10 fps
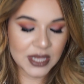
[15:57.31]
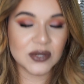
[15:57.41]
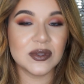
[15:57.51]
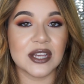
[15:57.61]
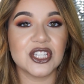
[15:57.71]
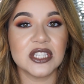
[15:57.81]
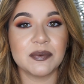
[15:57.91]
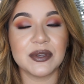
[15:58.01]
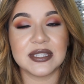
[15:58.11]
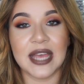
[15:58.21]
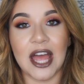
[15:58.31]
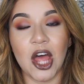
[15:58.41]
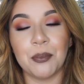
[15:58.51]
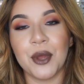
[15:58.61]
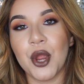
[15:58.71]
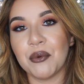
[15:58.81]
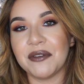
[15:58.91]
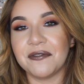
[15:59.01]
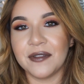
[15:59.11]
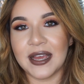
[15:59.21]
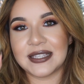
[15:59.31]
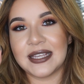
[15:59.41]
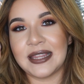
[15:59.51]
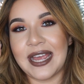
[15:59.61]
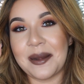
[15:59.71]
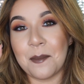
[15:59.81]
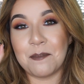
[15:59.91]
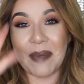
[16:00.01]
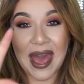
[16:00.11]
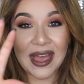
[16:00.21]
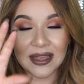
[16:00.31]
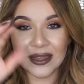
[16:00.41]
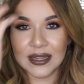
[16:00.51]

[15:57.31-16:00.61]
So it's actually supposed to help reflect light back